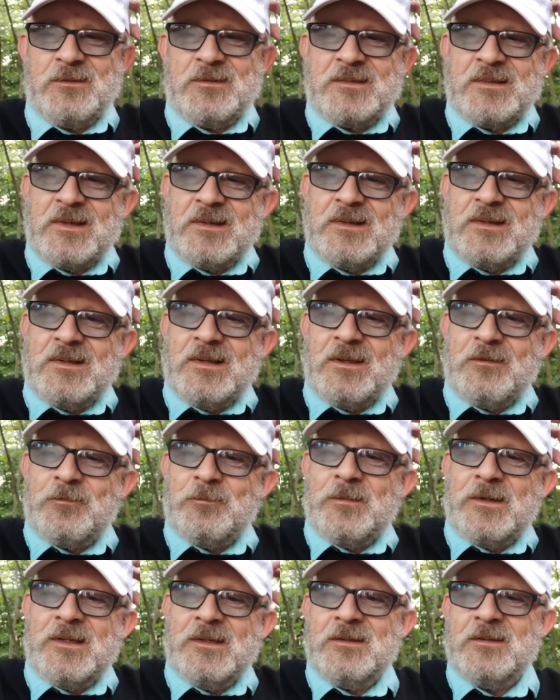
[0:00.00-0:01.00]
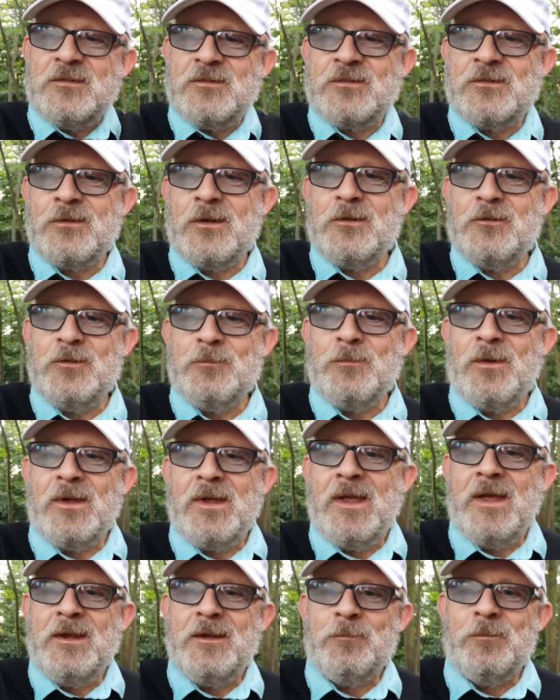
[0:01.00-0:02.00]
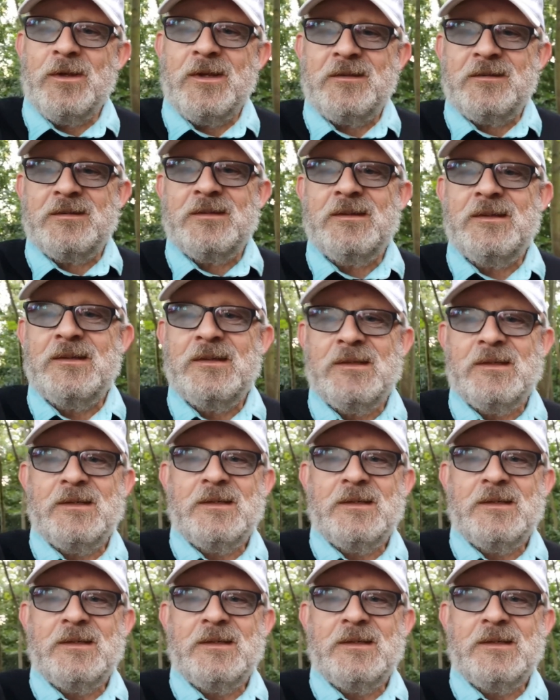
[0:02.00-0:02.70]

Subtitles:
It's kind of left me scratching my head a bit,